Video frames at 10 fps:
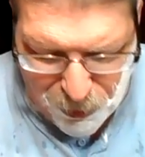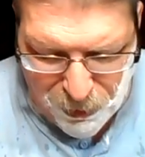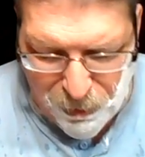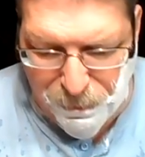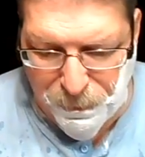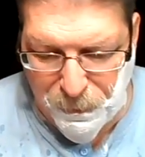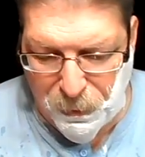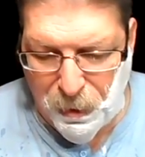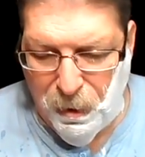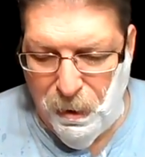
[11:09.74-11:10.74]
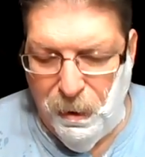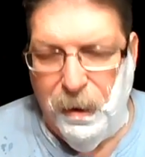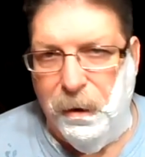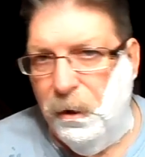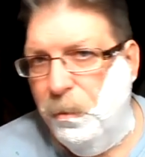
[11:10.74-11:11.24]
shovel head
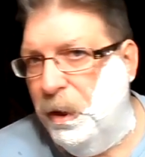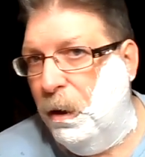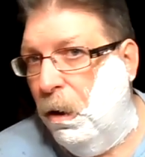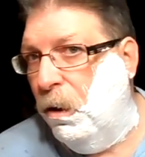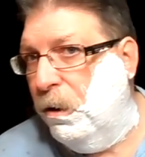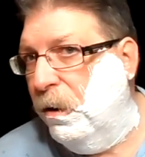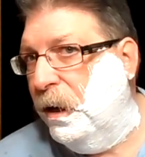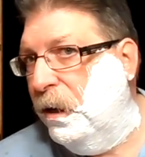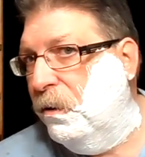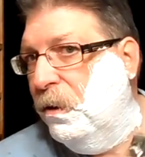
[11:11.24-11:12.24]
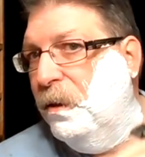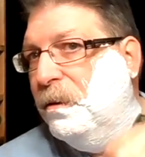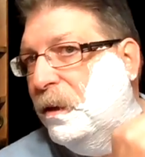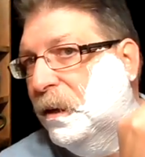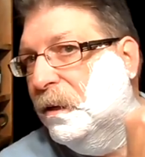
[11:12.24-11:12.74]
and a little bit longer
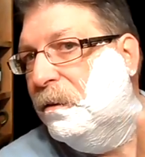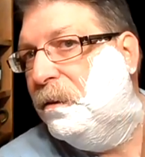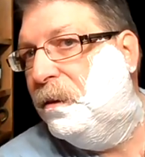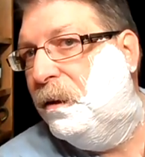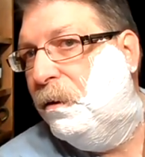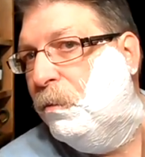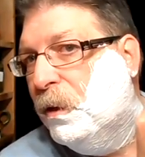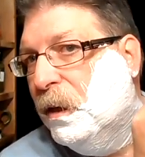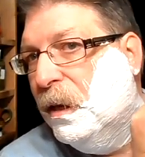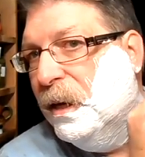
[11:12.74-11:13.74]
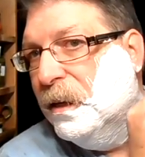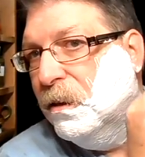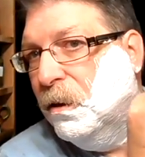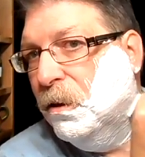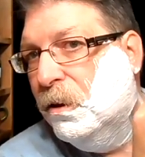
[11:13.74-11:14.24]
handle. I really
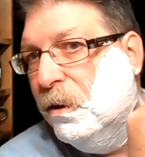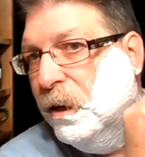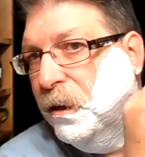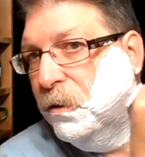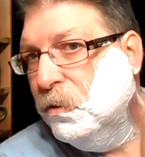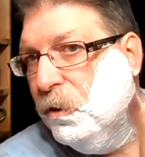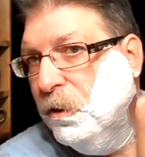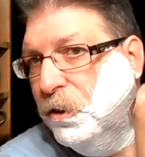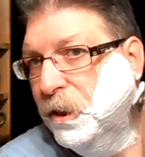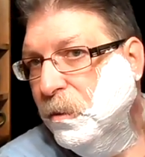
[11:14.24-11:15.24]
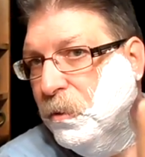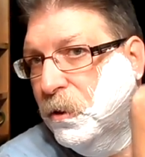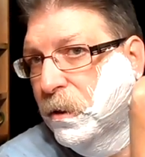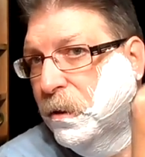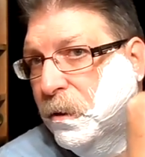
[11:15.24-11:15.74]
like the longer handles on the
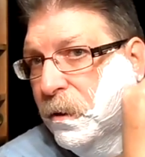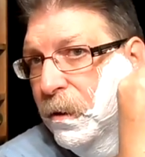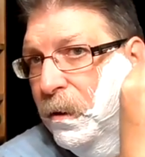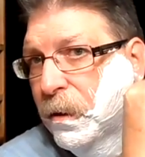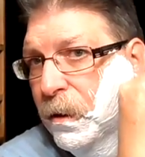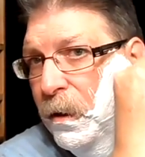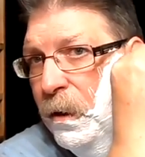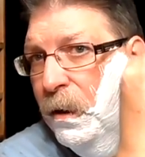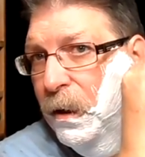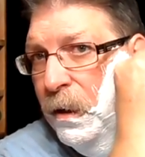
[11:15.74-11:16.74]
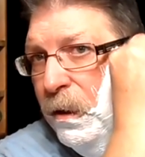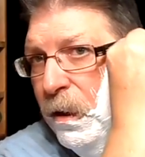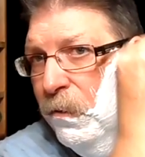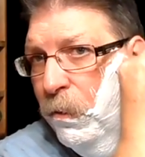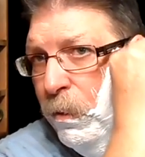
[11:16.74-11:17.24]
gems
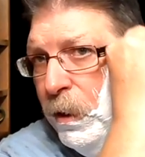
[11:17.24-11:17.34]
and the